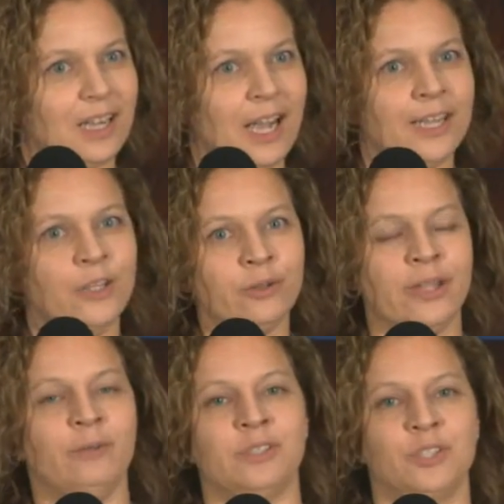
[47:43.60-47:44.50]
I knew
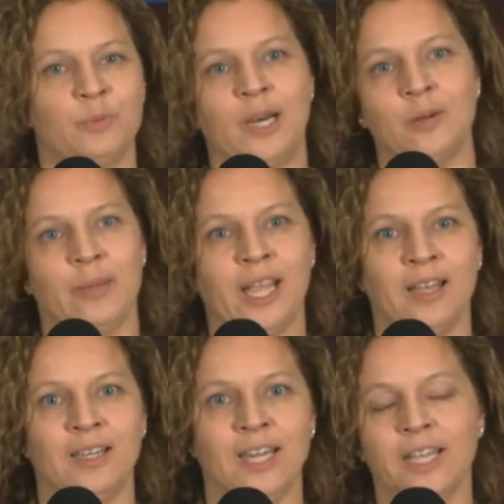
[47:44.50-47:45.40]
he was a smart
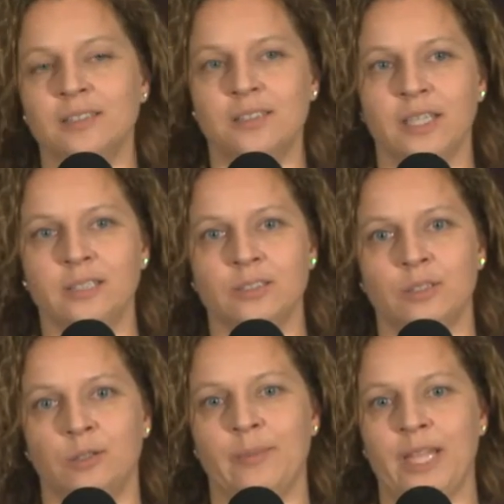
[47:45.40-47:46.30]
man, and he had seen
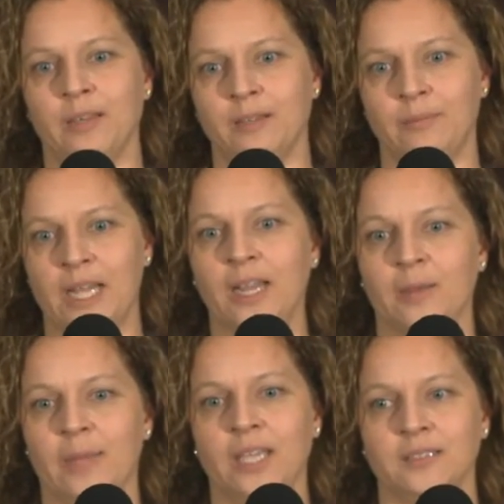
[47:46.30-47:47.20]
so many
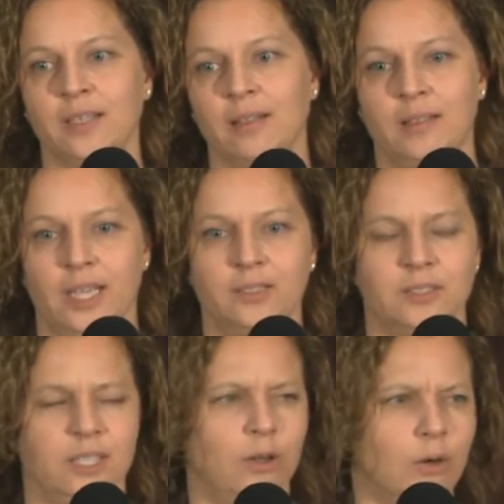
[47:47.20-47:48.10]
amazing
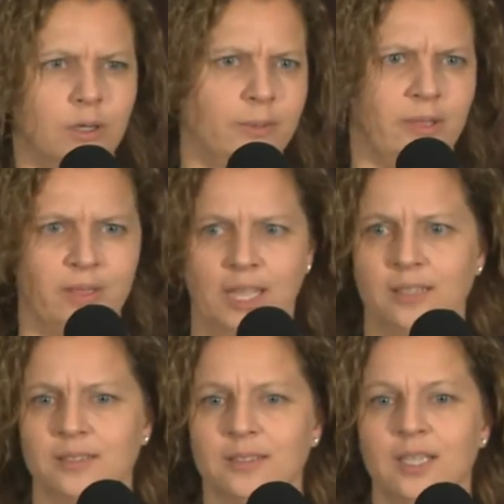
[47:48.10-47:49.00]
things and horrible
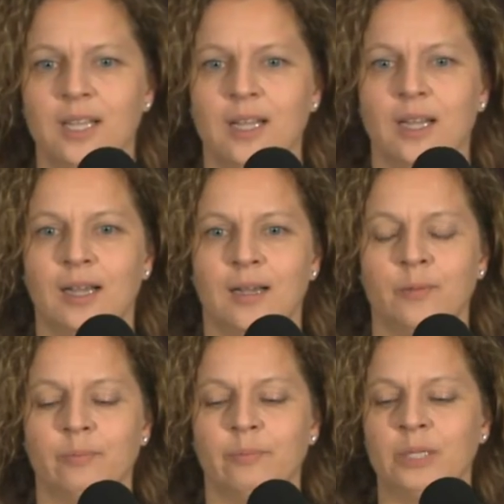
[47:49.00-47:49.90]
things.
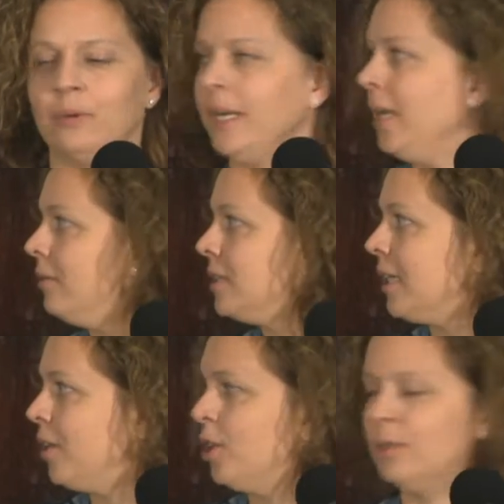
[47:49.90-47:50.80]
But when he was
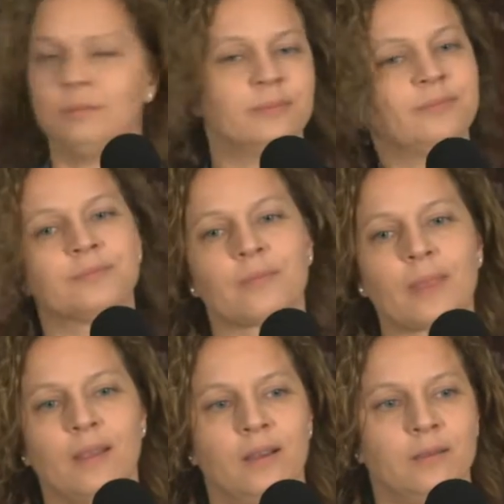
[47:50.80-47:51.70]
at home,
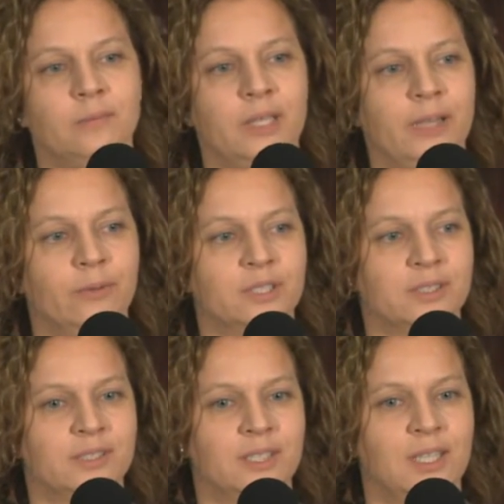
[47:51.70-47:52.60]
he was